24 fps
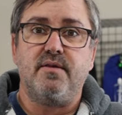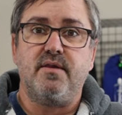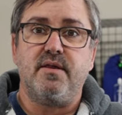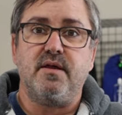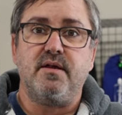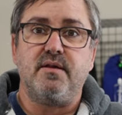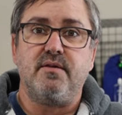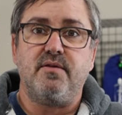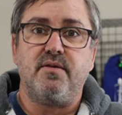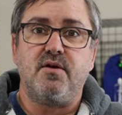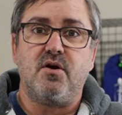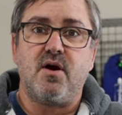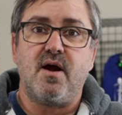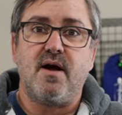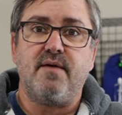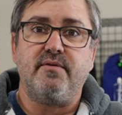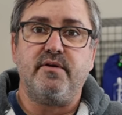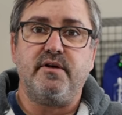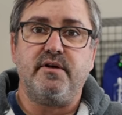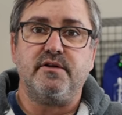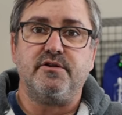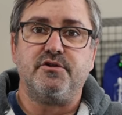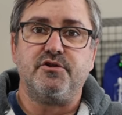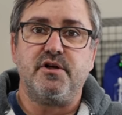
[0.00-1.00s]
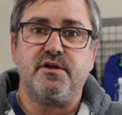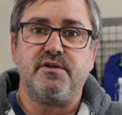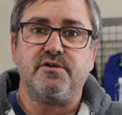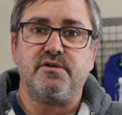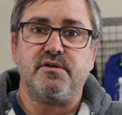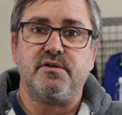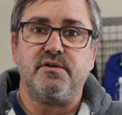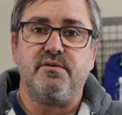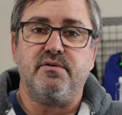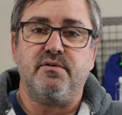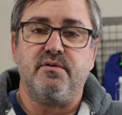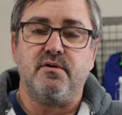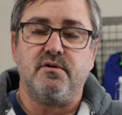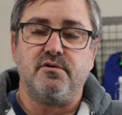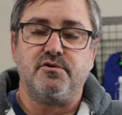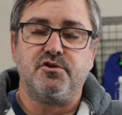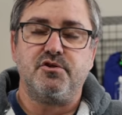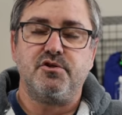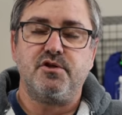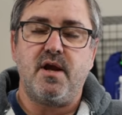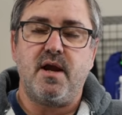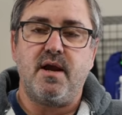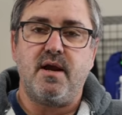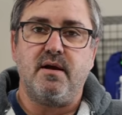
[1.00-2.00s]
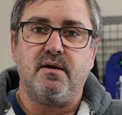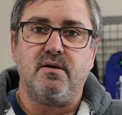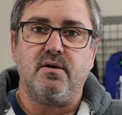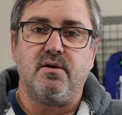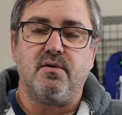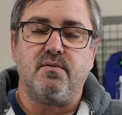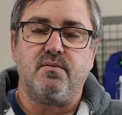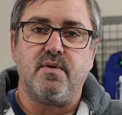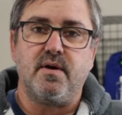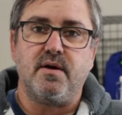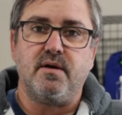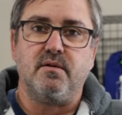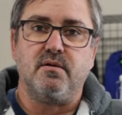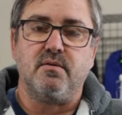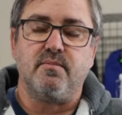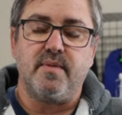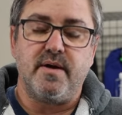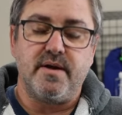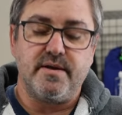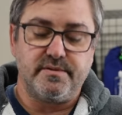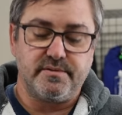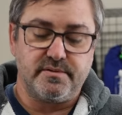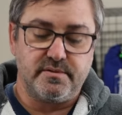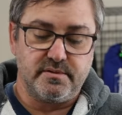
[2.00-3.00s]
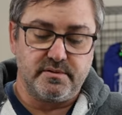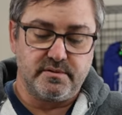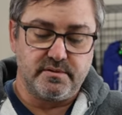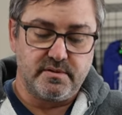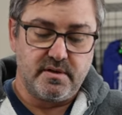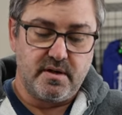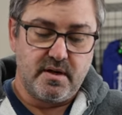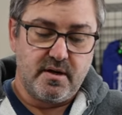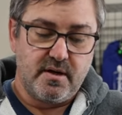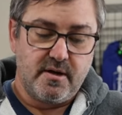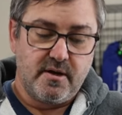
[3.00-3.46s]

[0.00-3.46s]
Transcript: the they're having to tension their chain on a regular basis.